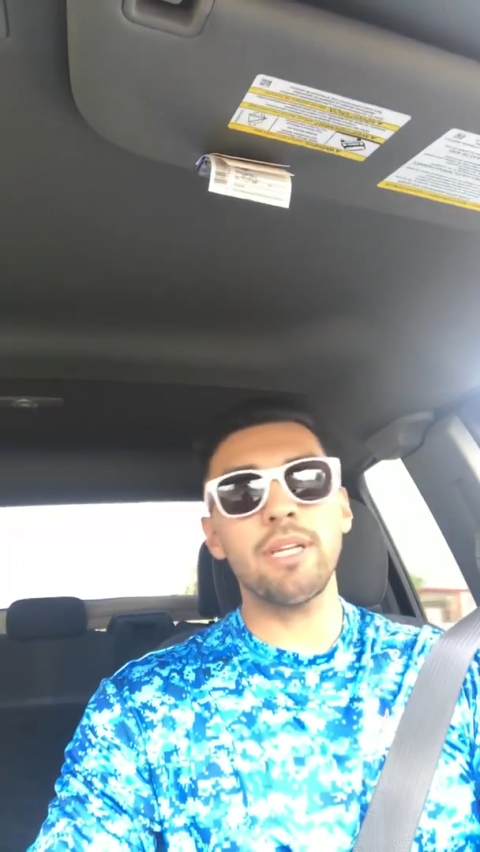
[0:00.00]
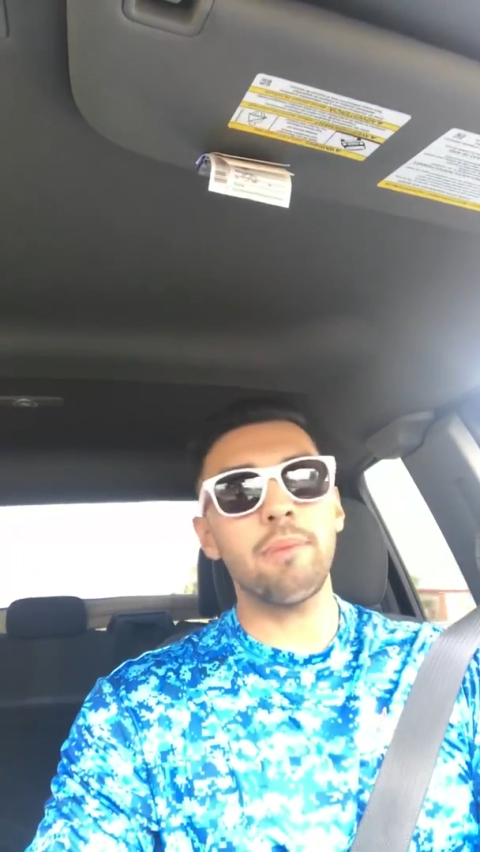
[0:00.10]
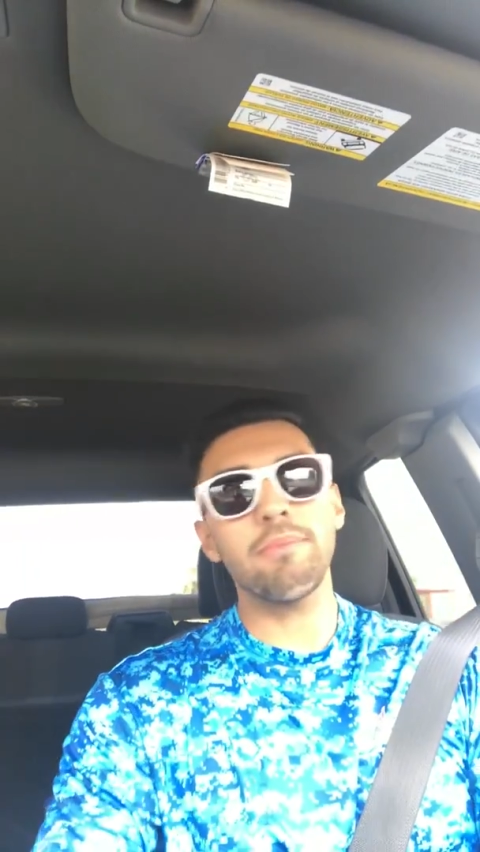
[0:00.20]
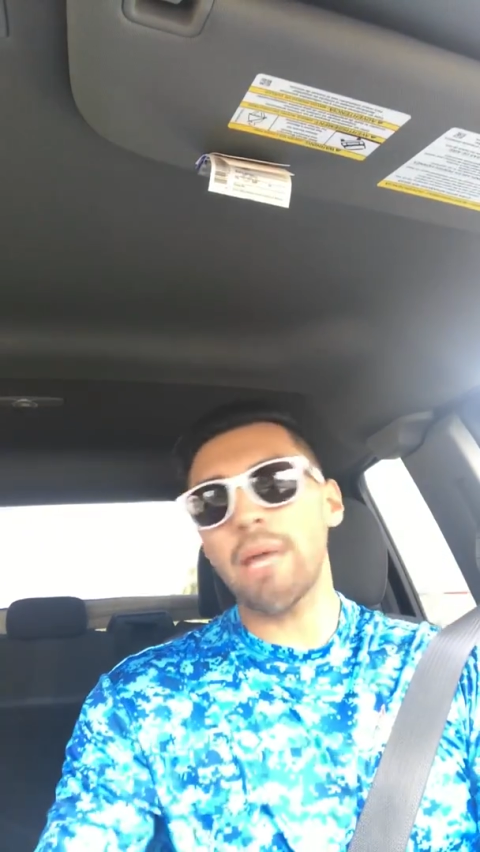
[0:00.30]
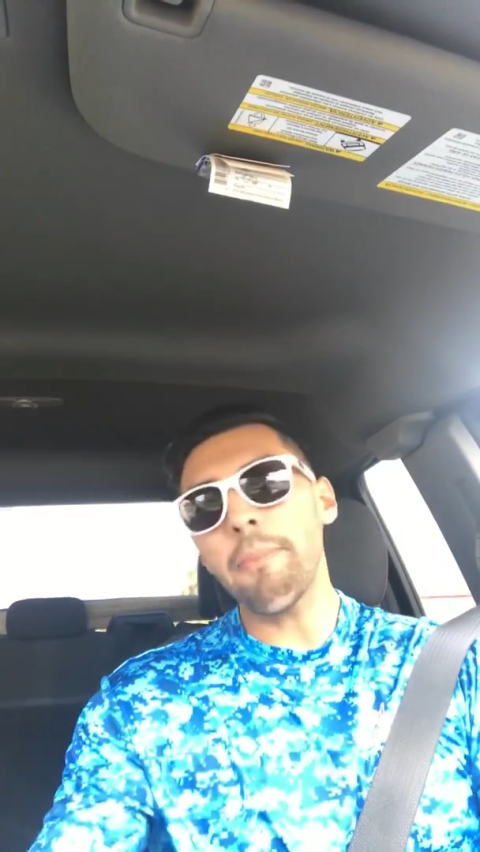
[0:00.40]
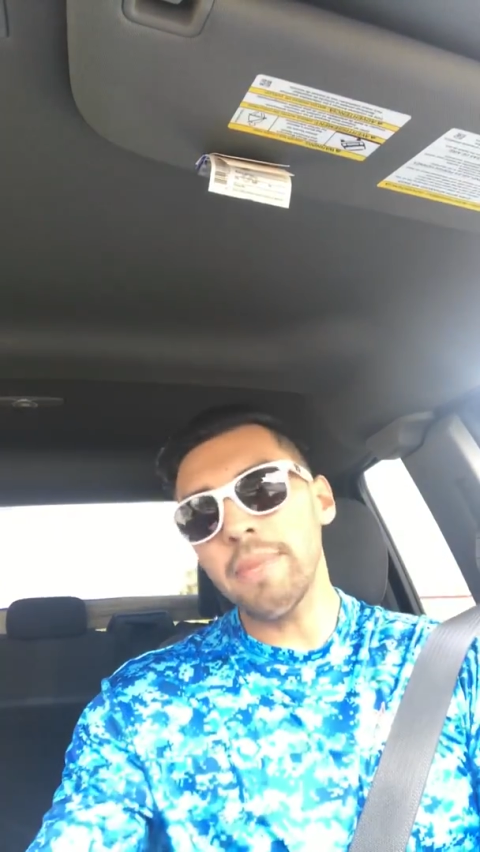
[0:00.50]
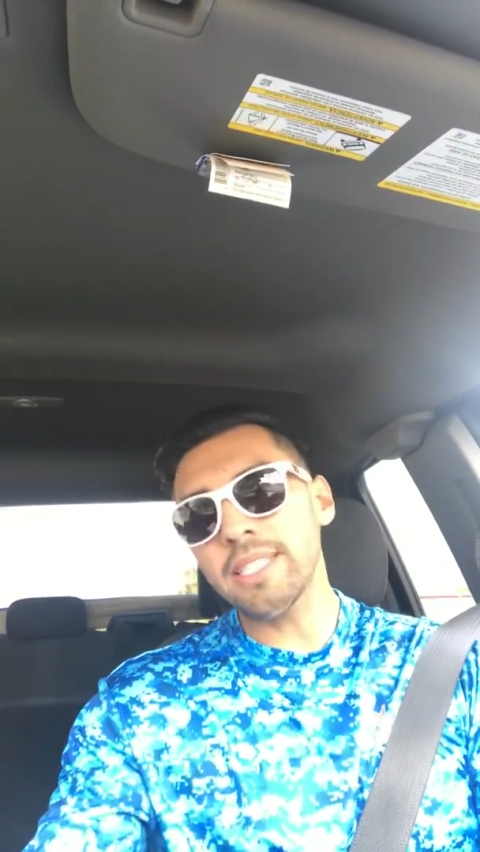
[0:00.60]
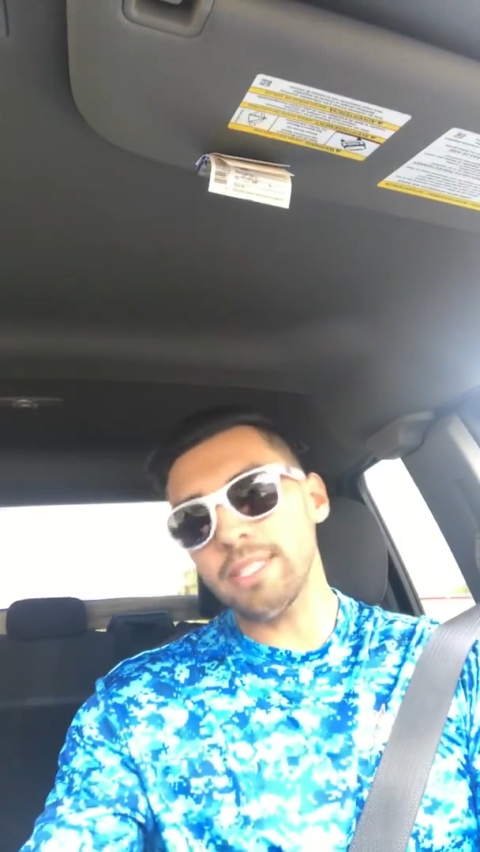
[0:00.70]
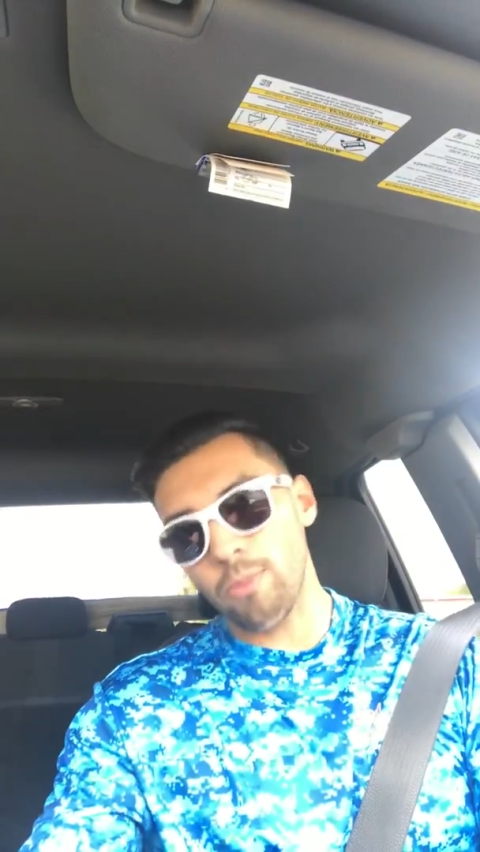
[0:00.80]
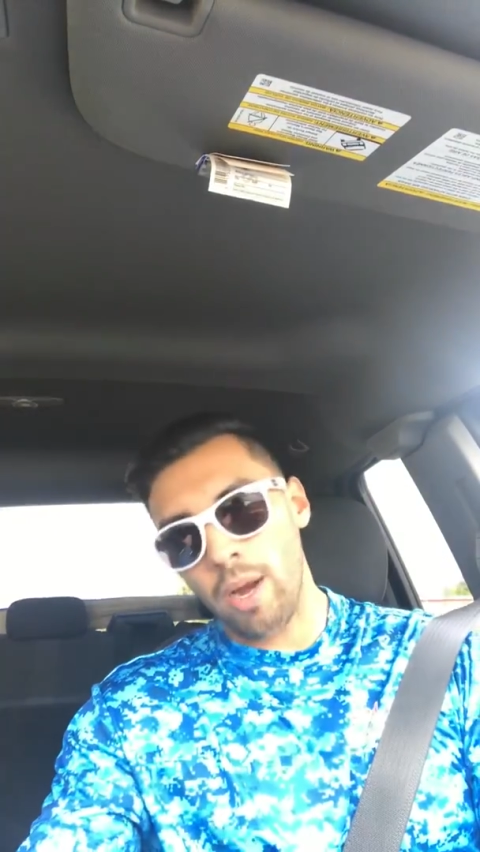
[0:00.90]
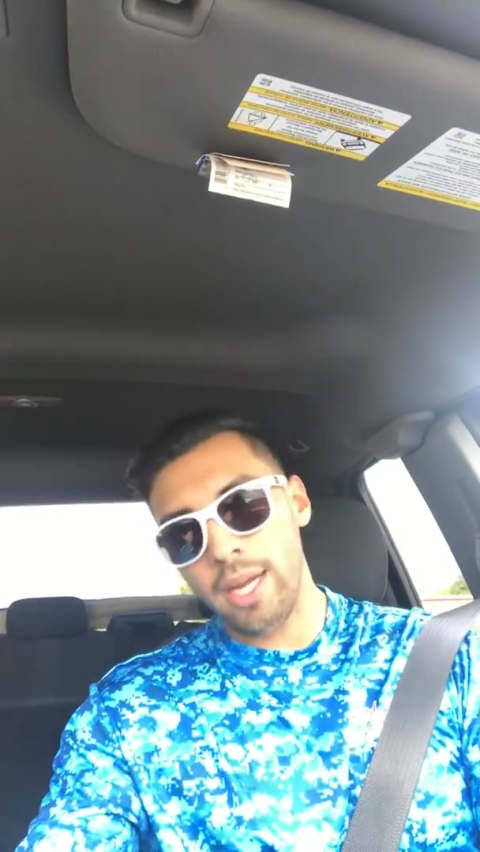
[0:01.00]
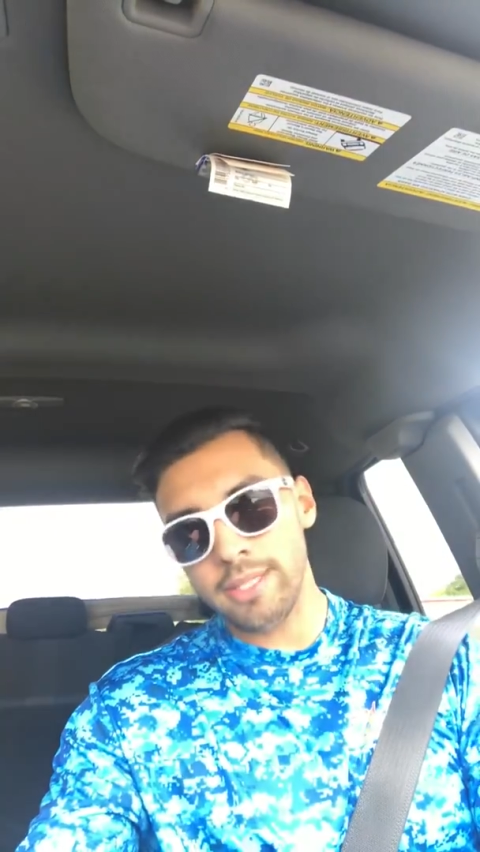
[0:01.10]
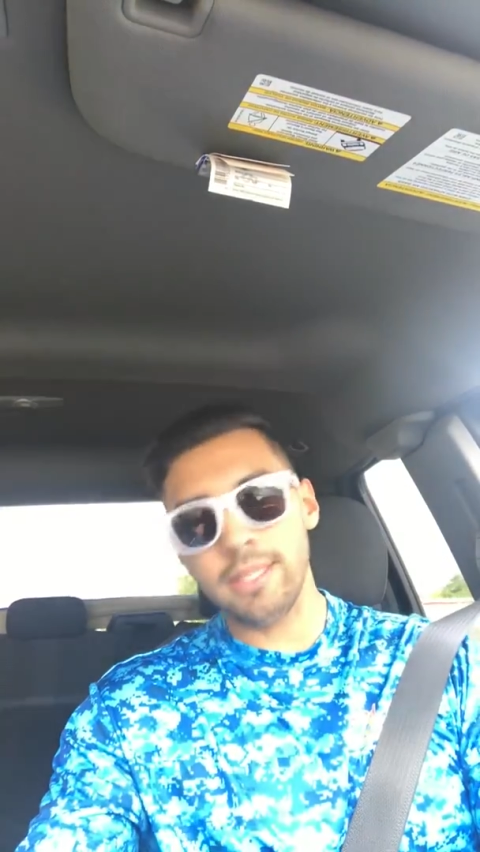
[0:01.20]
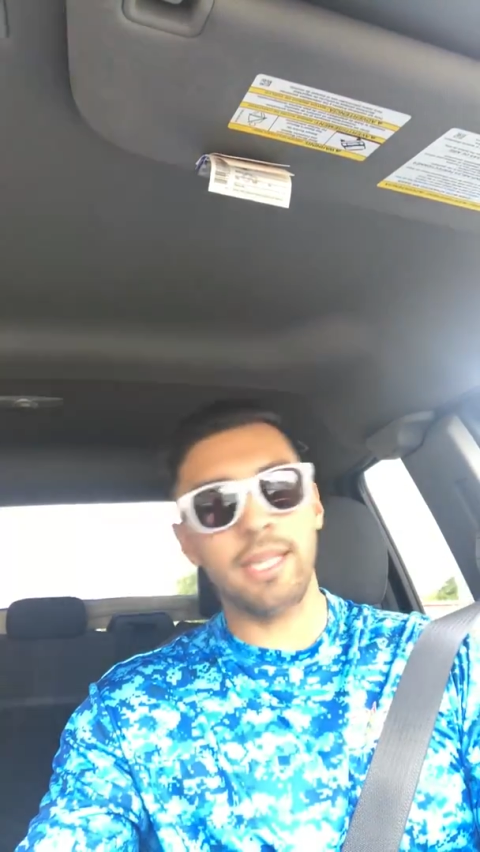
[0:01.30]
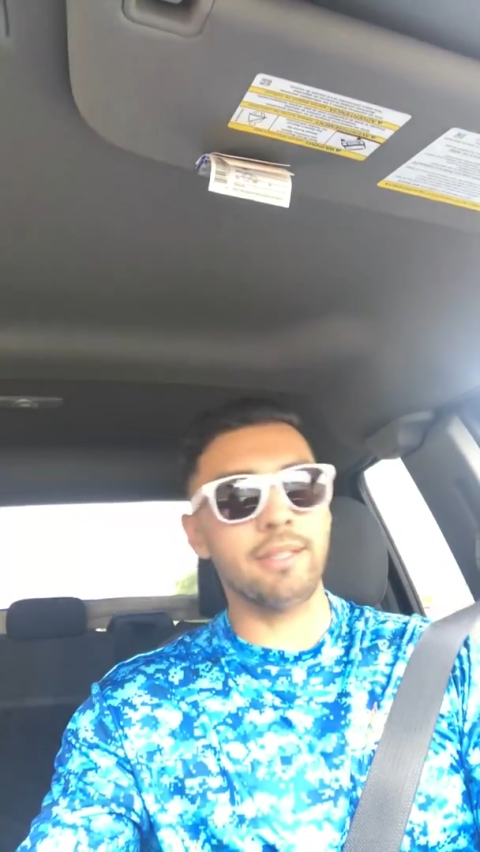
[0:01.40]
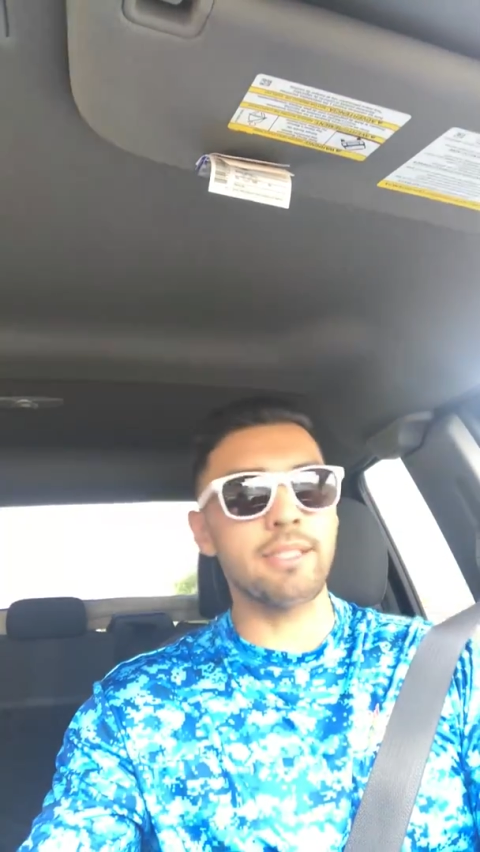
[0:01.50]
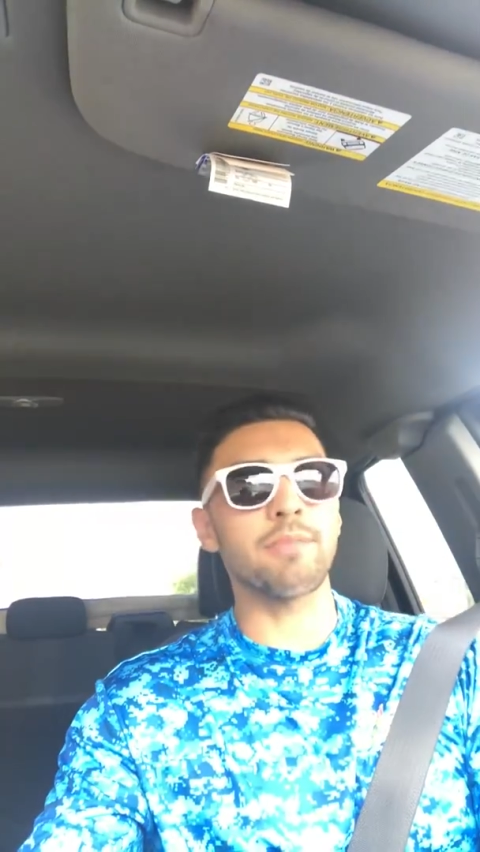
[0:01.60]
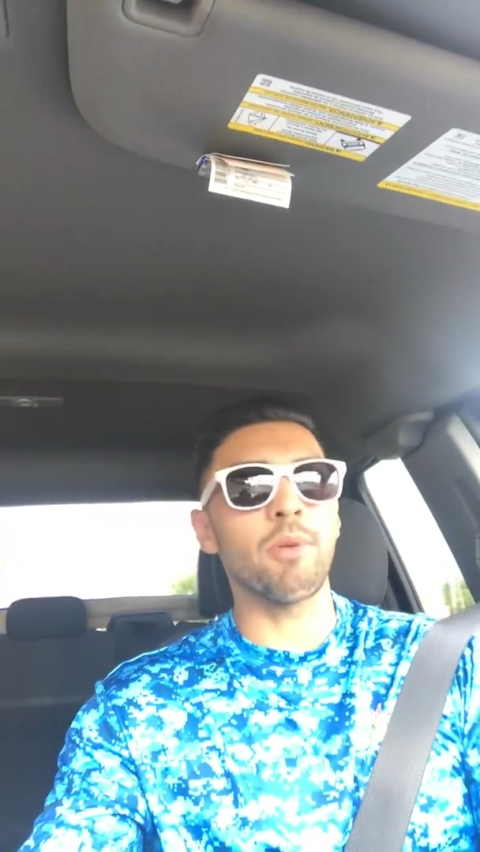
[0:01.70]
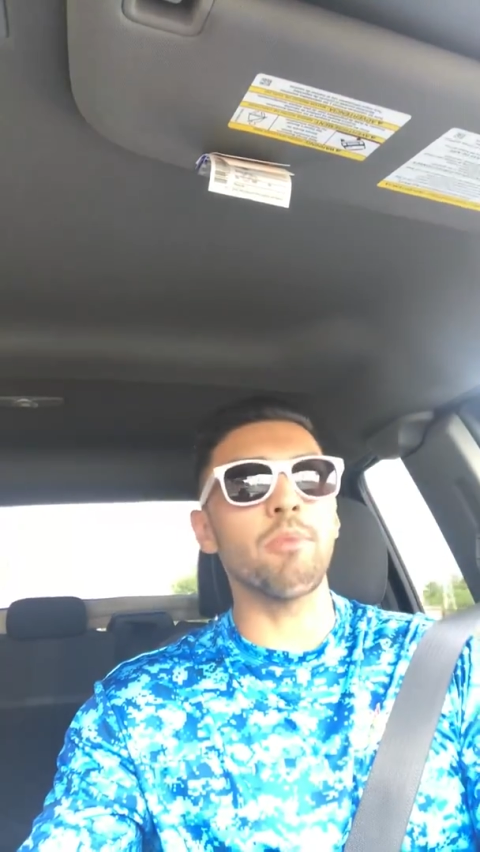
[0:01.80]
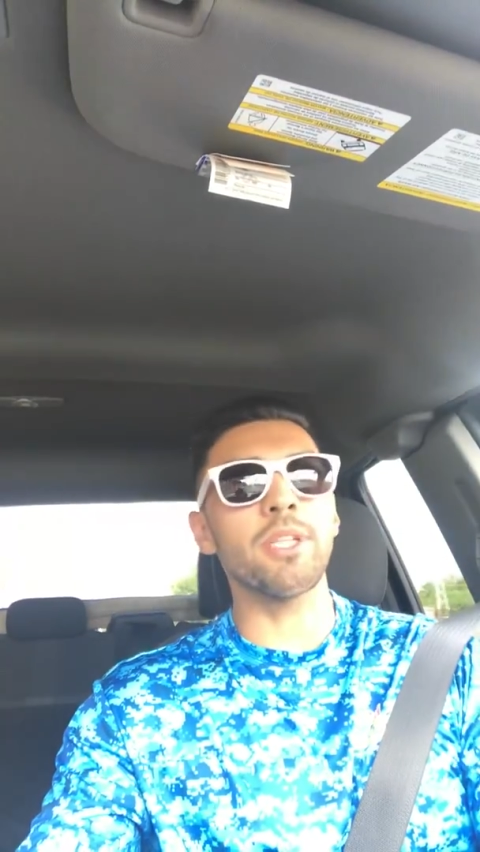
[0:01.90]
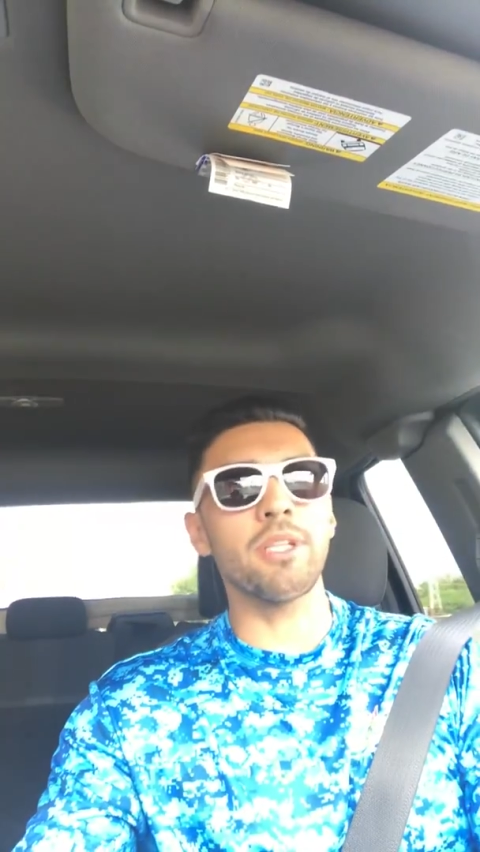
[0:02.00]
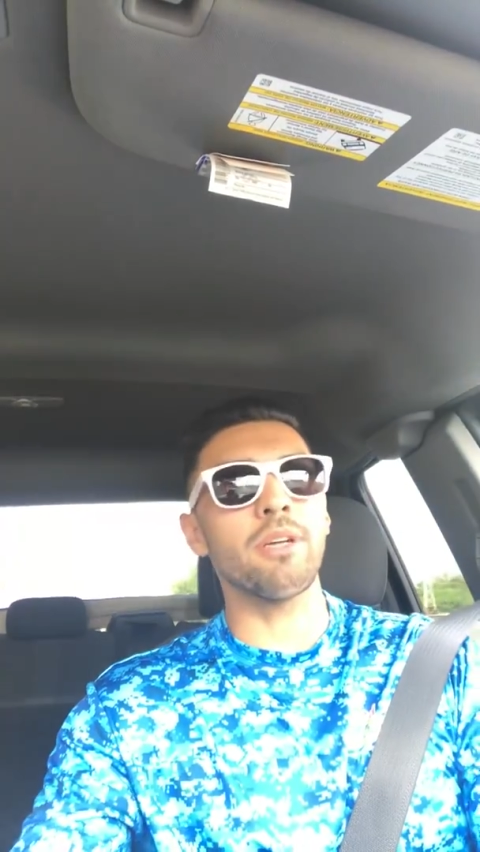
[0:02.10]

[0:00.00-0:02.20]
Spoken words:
and I'm missing rides at this moment,